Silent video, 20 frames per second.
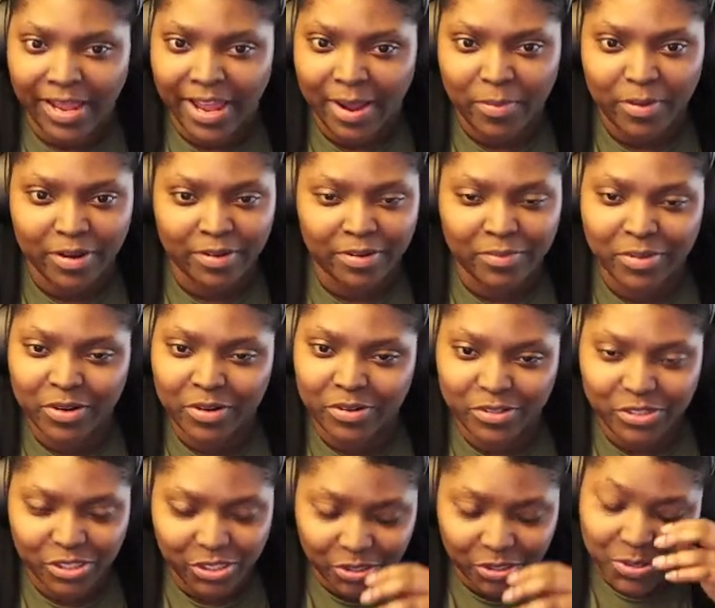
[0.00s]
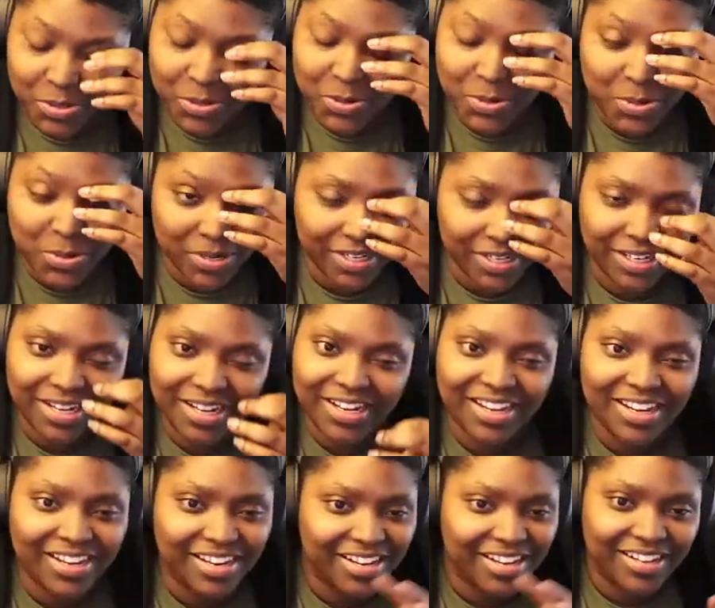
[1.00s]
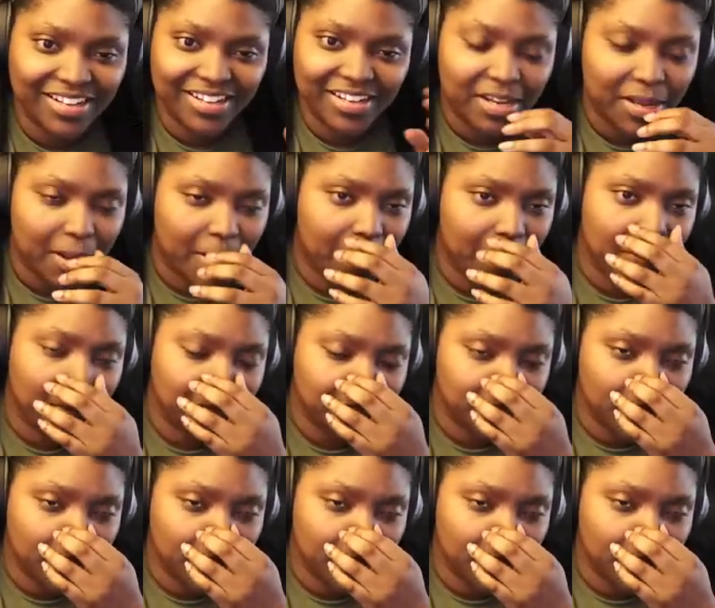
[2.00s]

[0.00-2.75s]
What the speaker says: happen in the middle of the show, and I don't know.